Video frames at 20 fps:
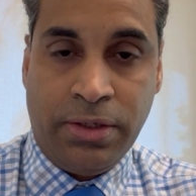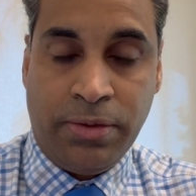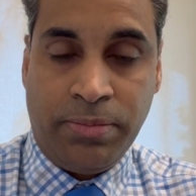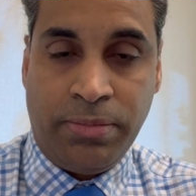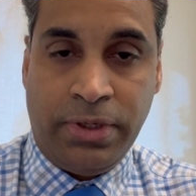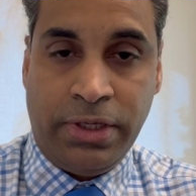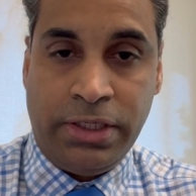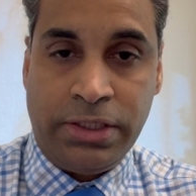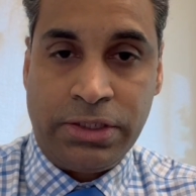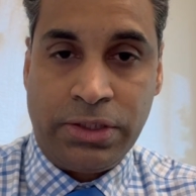
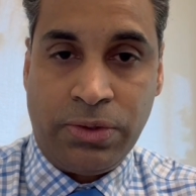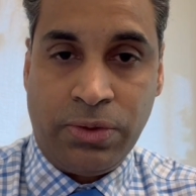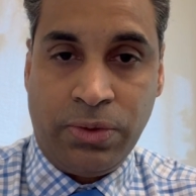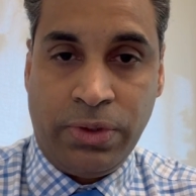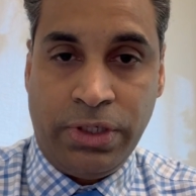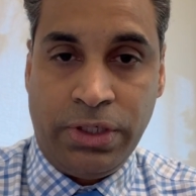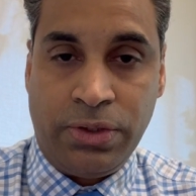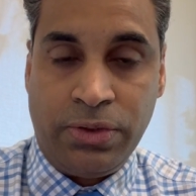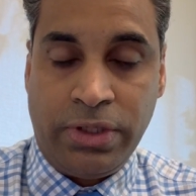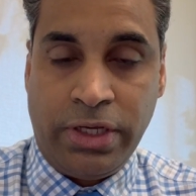please go
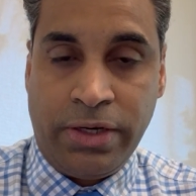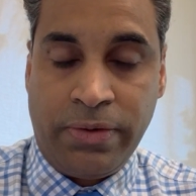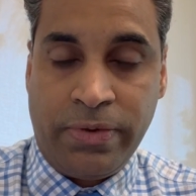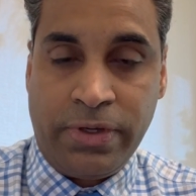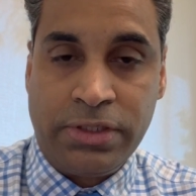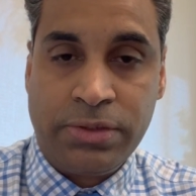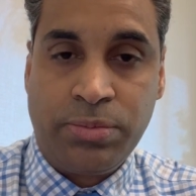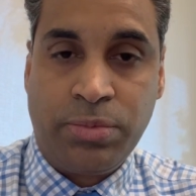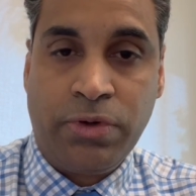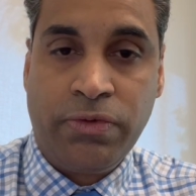into the
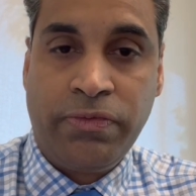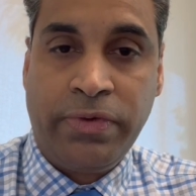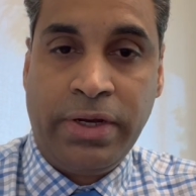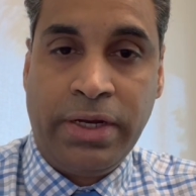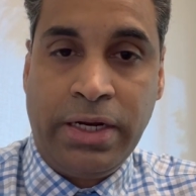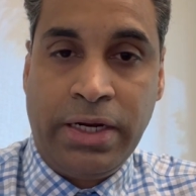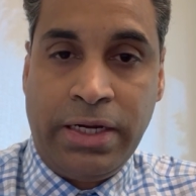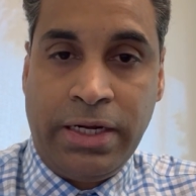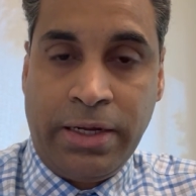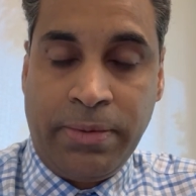ERAS
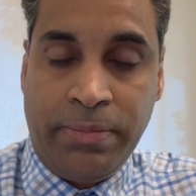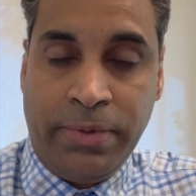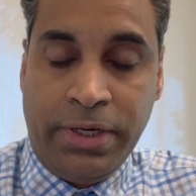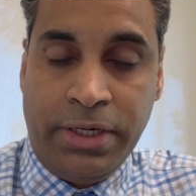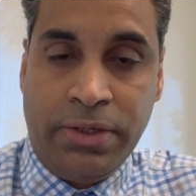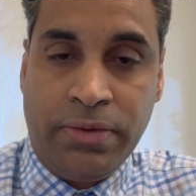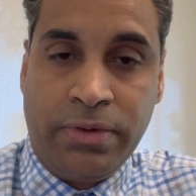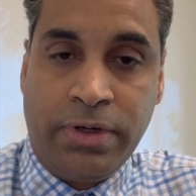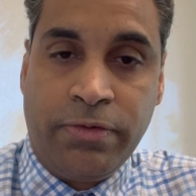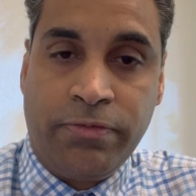profile and
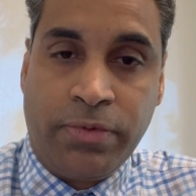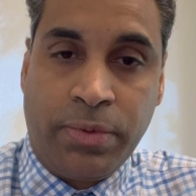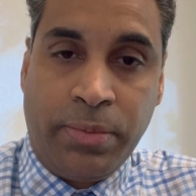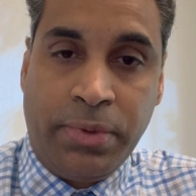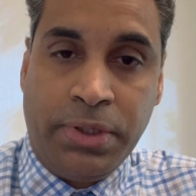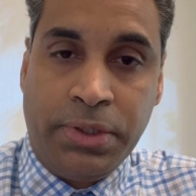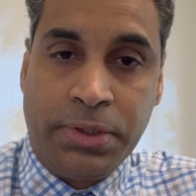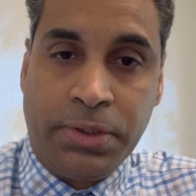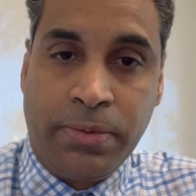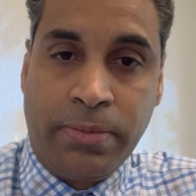update your
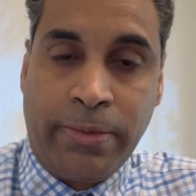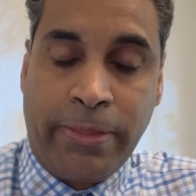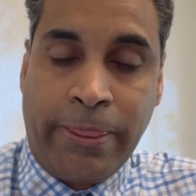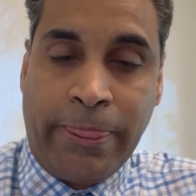information.